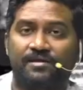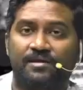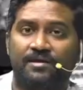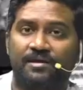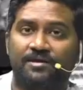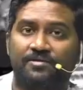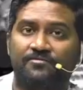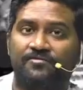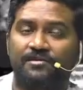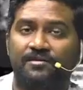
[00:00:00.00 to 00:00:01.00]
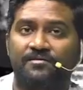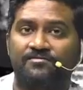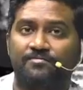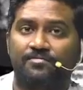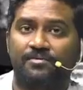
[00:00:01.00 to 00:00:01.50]
So when a negative filter
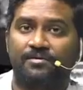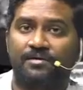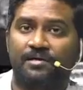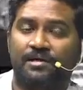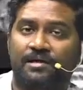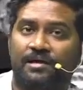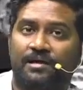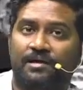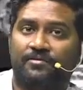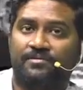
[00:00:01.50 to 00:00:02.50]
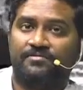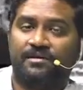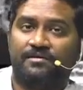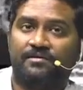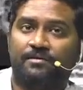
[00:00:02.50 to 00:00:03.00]
is put, now the
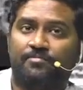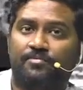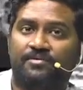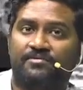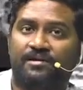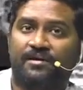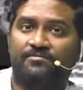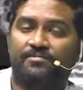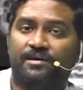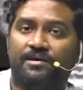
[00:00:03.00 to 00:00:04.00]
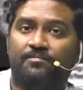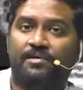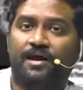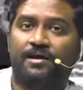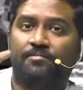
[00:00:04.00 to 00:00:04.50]
central portion has
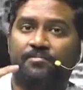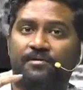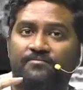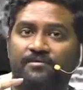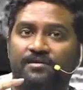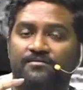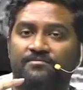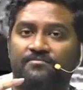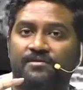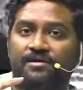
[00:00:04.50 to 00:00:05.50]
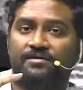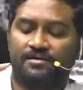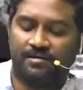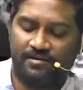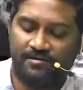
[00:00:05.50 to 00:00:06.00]
become black, peripheral is
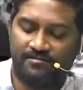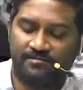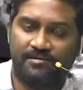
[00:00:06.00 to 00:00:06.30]
white. It is